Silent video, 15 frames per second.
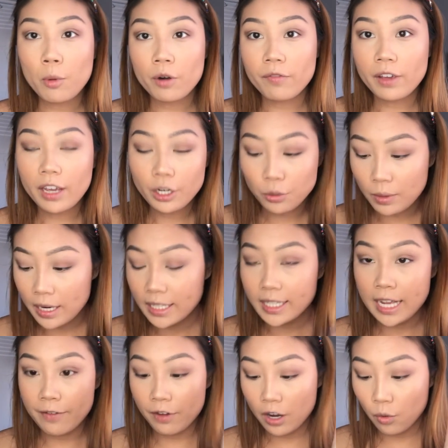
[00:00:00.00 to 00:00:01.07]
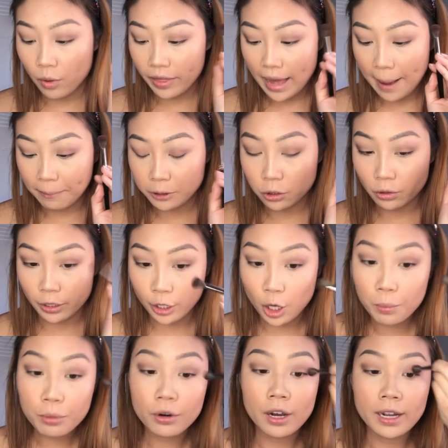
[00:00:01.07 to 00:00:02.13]
Morphe E27 with absolutely
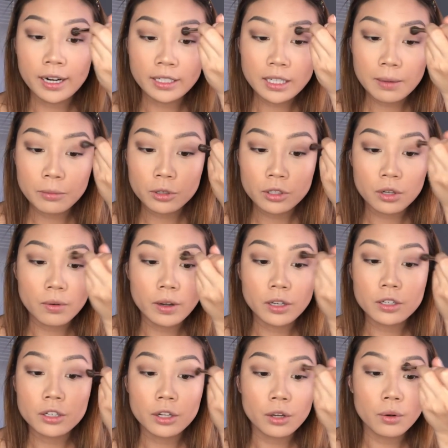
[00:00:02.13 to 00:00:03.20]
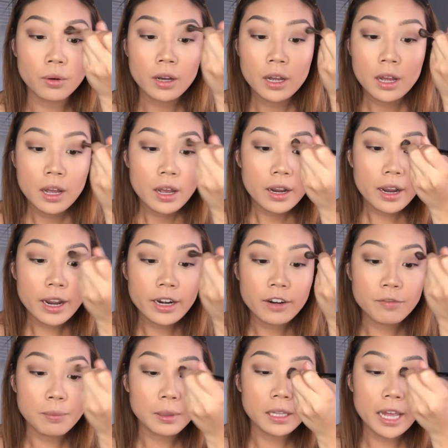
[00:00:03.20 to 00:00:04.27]
no product, I'm just going to kind
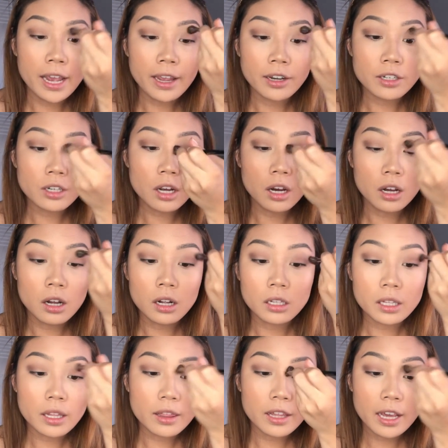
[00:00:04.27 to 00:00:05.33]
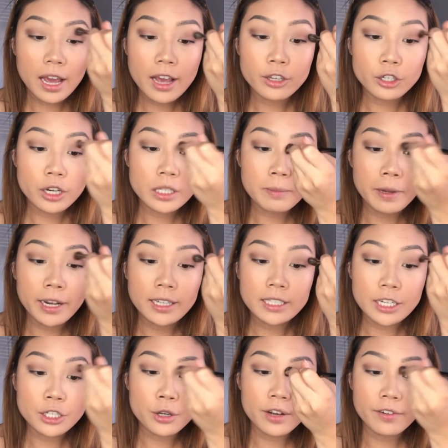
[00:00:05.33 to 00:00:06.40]
of blend all the edges. Because
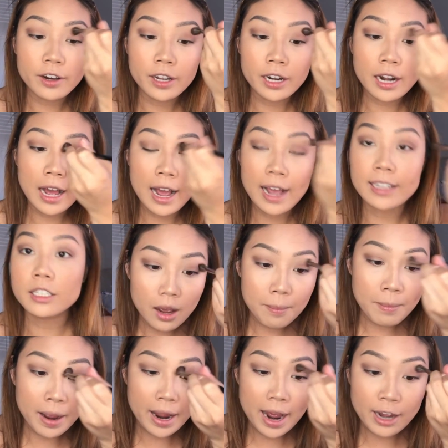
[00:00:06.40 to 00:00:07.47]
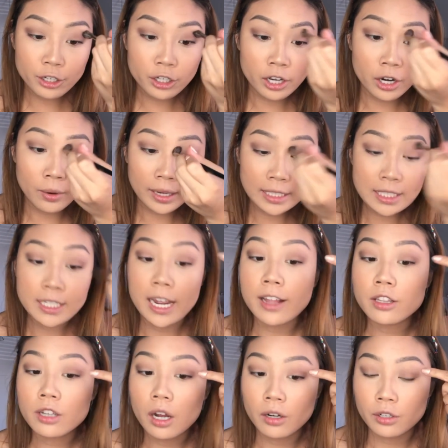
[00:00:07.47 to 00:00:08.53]
I do have hooded eyes, my eyeshadow
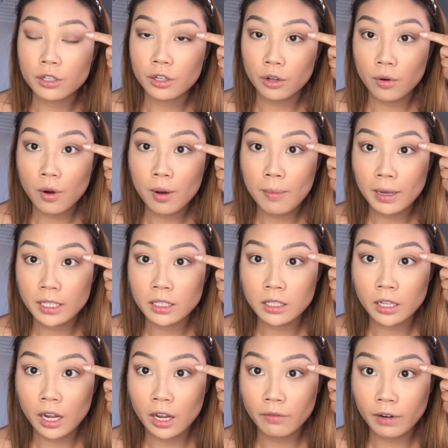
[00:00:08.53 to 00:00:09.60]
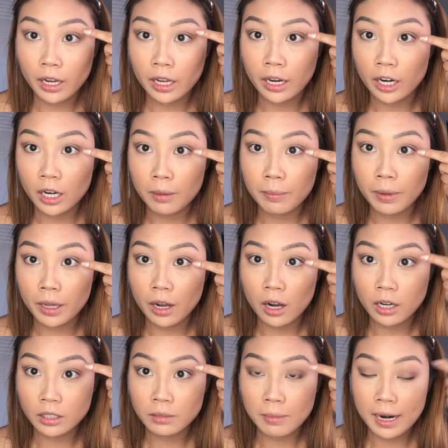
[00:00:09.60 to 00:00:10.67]
extends onto my skin right here
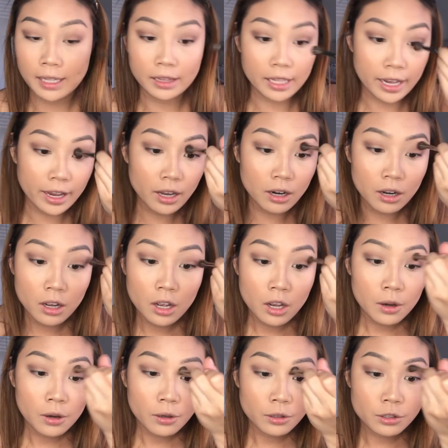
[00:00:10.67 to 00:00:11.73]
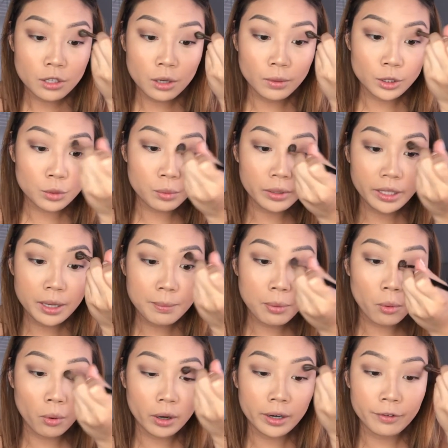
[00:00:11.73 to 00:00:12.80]
beyond my lid. So it's really
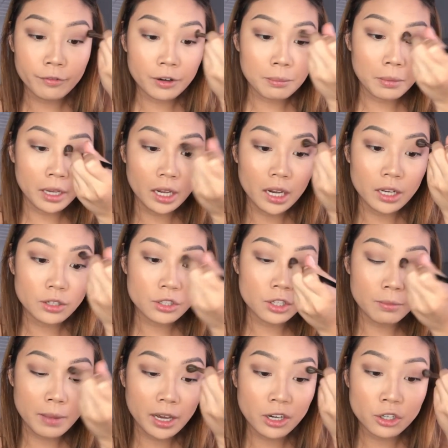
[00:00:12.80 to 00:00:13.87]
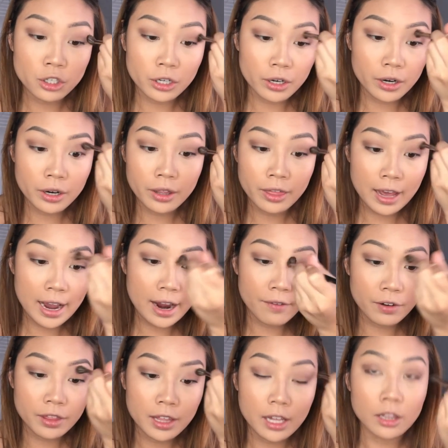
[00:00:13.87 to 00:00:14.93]
important for me to make sure that
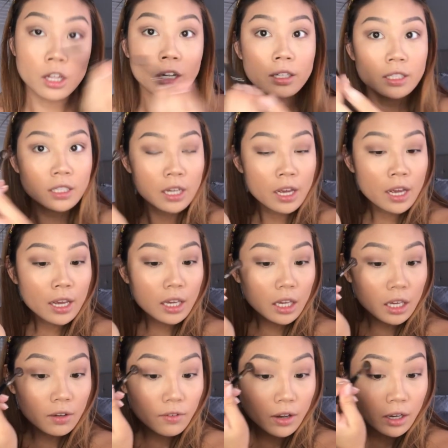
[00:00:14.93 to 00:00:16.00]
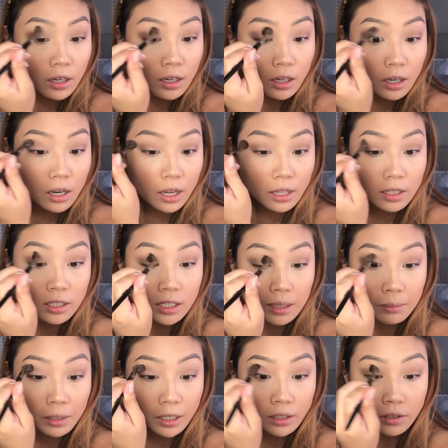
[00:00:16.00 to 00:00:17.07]
everything looks even and
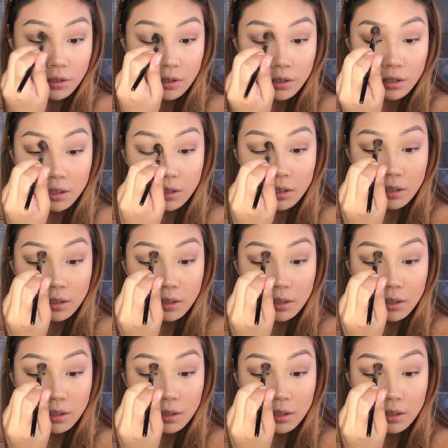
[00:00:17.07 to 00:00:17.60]
seamless.